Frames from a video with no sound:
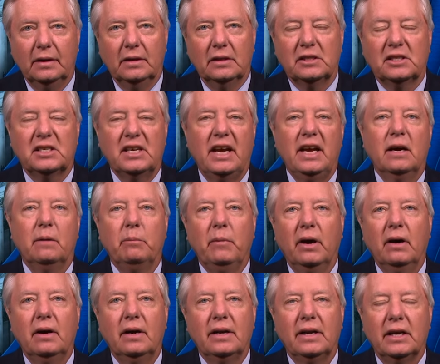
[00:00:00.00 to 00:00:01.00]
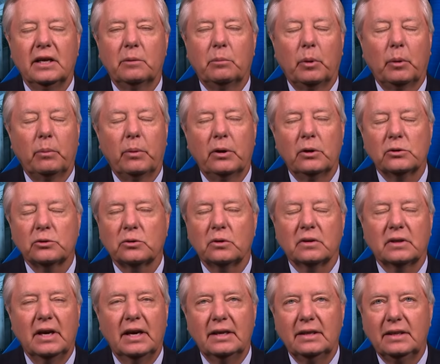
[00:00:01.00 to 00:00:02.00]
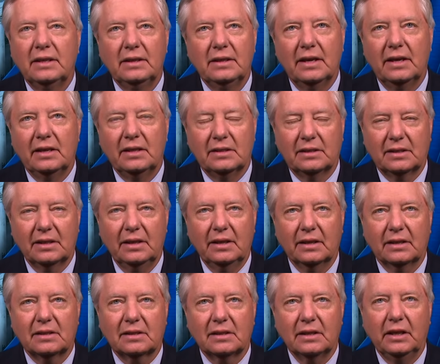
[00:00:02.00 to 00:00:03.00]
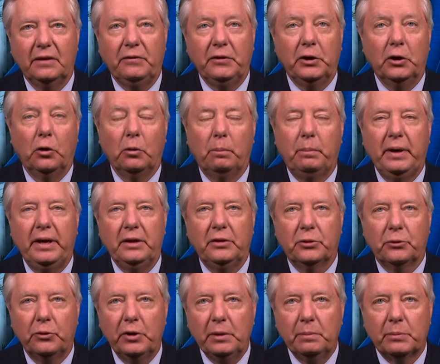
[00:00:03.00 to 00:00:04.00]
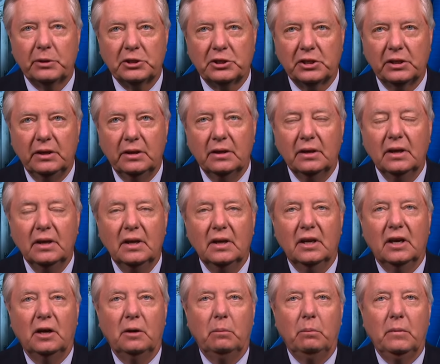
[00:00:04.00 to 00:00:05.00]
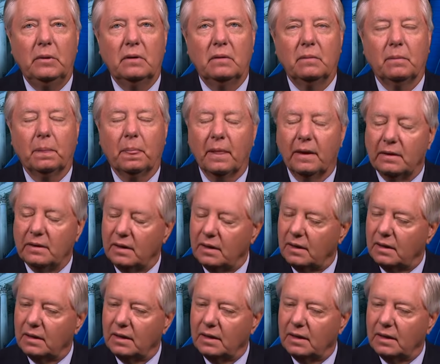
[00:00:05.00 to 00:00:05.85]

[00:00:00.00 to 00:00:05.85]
Sam Nunn had a proposal in 1986. But if I'm talking about Senator how he's going to use um, power inside